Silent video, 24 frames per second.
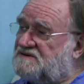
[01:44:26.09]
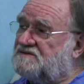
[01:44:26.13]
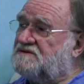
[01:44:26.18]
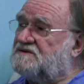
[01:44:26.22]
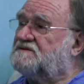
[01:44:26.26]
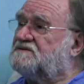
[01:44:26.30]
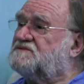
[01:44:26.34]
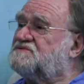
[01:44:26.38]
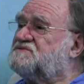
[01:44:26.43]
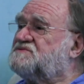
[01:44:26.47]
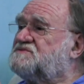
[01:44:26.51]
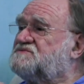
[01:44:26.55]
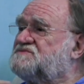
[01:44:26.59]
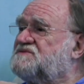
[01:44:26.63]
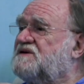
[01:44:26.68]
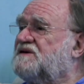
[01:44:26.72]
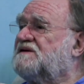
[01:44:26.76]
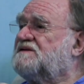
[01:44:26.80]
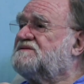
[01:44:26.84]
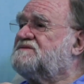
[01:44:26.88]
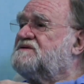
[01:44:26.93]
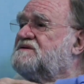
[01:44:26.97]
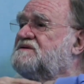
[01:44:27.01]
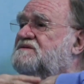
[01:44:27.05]
in
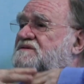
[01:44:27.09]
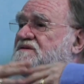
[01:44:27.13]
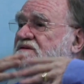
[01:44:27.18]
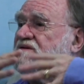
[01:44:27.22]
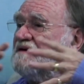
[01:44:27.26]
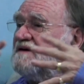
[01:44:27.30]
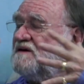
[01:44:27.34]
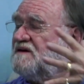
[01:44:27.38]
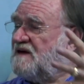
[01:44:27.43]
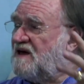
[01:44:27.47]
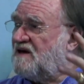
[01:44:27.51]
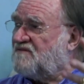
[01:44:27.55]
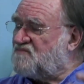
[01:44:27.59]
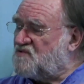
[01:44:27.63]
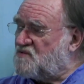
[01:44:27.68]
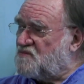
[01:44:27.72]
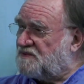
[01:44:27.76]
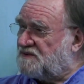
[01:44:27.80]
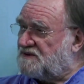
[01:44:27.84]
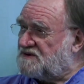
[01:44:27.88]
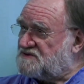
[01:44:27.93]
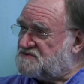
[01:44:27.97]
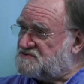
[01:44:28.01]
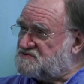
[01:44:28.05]
society that
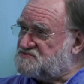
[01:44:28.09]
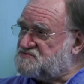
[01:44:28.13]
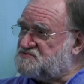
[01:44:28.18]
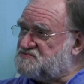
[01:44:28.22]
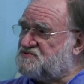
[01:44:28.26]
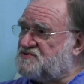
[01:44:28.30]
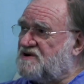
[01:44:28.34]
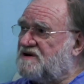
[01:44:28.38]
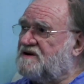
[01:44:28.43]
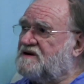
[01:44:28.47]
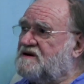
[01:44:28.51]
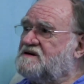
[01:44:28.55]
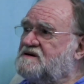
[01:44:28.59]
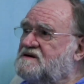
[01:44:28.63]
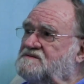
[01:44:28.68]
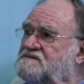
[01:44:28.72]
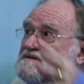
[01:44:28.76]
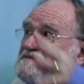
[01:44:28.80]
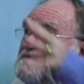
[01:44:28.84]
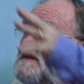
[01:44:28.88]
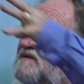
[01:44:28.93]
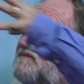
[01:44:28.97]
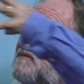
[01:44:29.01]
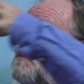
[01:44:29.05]
everybody's trained
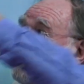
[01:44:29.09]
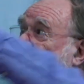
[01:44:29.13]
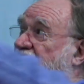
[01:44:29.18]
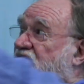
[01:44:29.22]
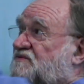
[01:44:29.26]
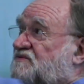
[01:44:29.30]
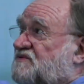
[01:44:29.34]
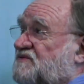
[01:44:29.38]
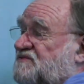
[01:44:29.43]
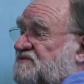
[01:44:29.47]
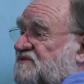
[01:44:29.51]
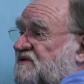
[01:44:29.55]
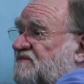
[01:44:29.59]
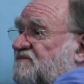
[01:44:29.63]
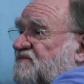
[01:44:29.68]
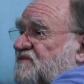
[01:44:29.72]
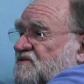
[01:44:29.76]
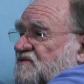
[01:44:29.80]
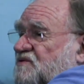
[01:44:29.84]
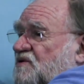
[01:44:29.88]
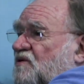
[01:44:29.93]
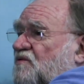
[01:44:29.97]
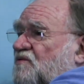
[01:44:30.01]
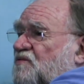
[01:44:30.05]
and they've got a
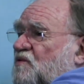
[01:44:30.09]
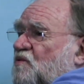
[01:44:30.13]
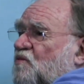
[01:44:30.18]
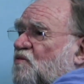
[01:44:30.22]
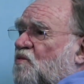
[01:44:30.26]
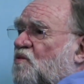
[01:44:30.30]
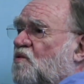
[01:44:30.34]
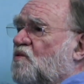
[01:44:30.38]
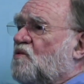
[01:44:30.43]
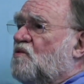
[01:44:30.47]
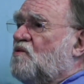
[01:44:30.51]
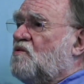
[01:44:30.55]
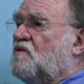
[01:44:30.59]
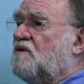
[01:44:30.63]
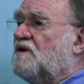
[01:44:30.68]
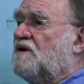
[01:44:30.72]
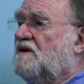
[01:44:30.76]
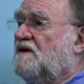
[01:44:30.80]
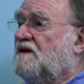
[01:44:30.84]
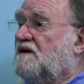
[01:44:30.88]
certificate on the wall